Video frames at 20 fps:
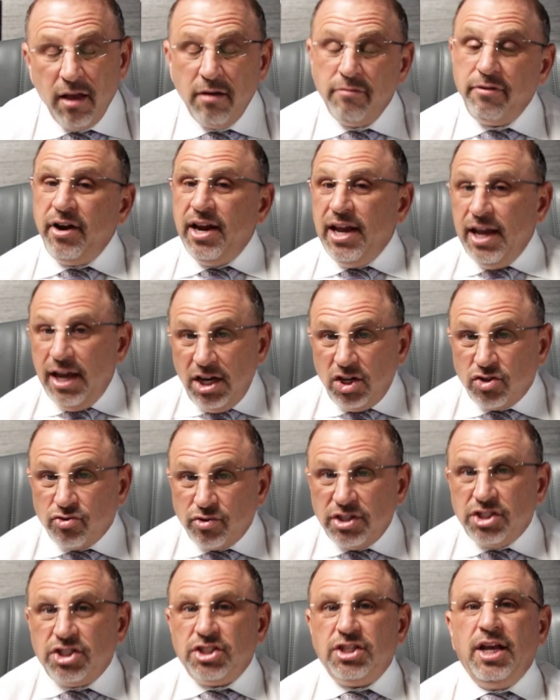Very
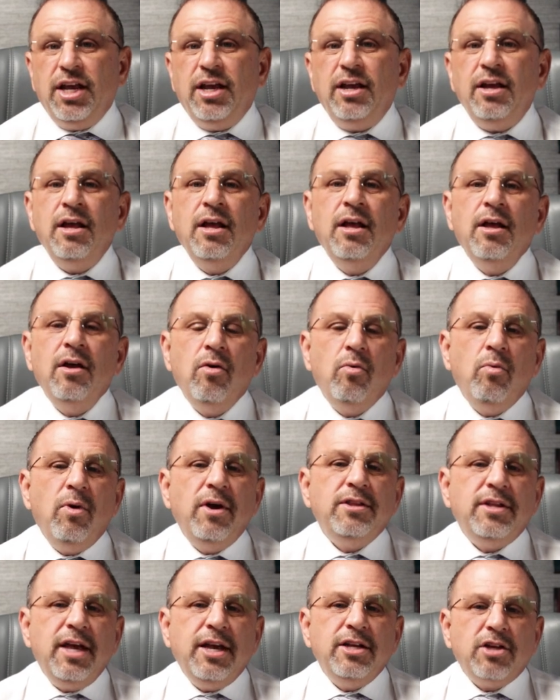interesting
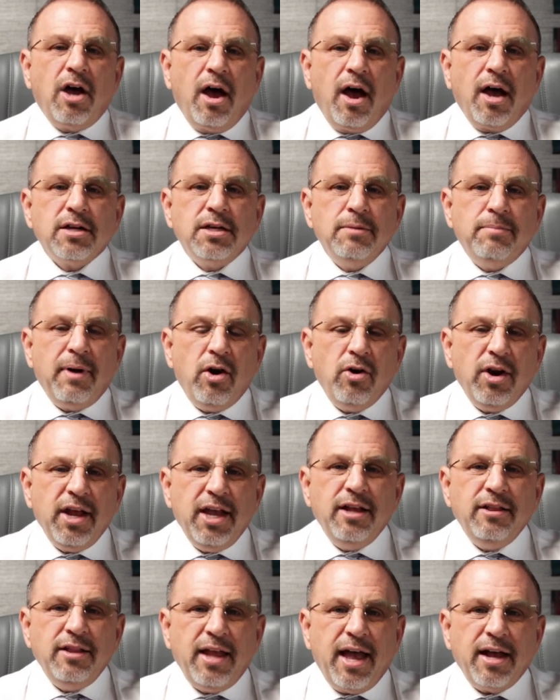what they talked about
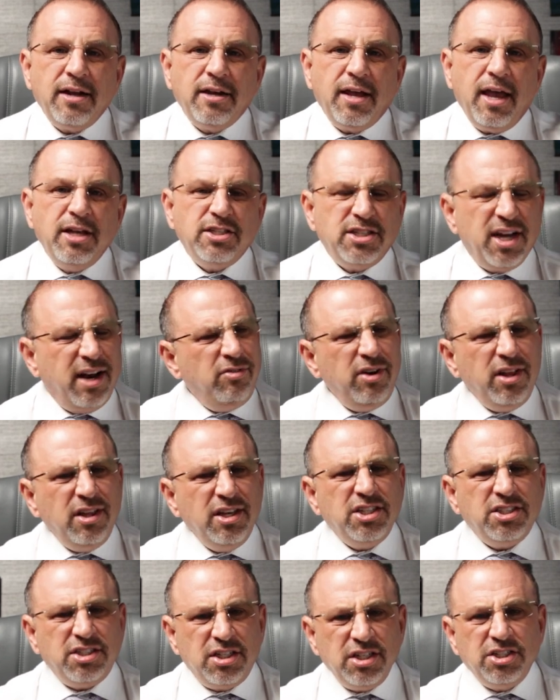in that case. And I
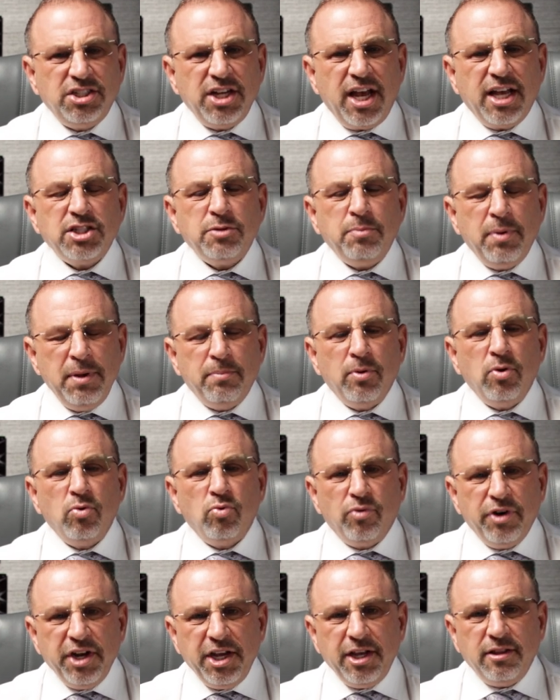really suggest people
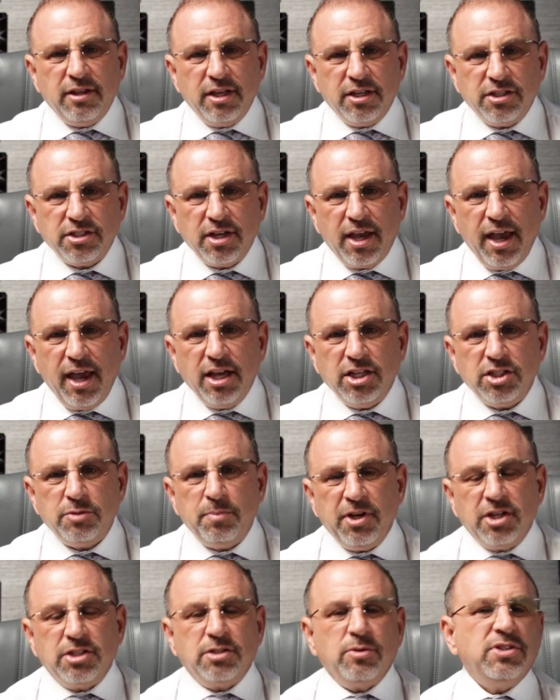read this case
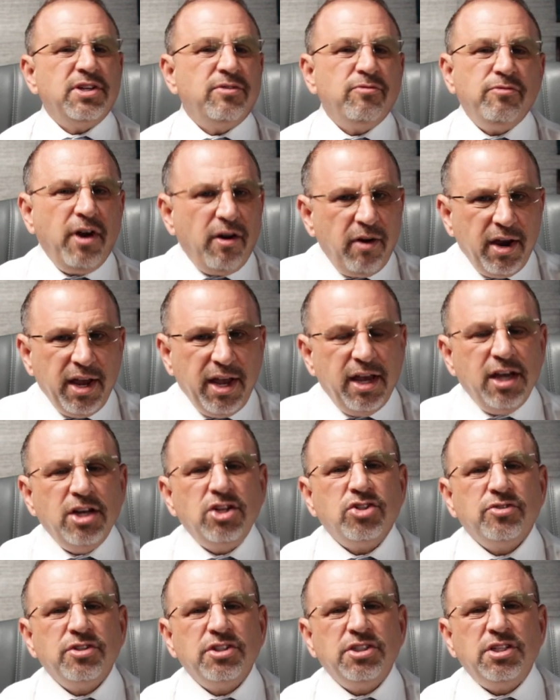because it was a very
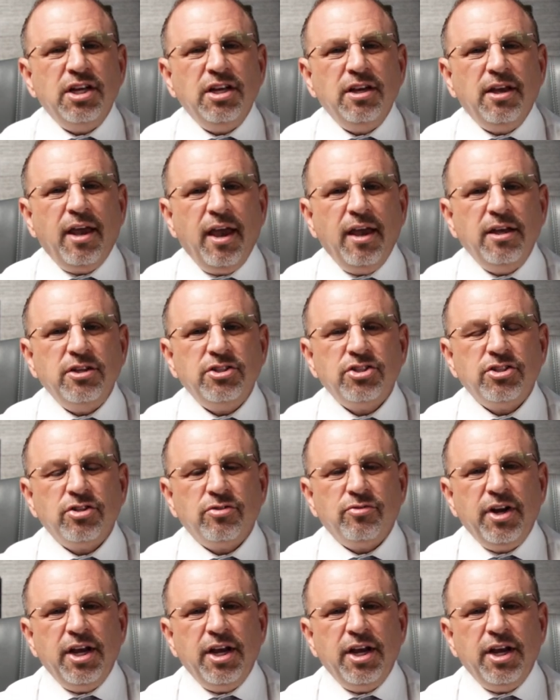interesting case to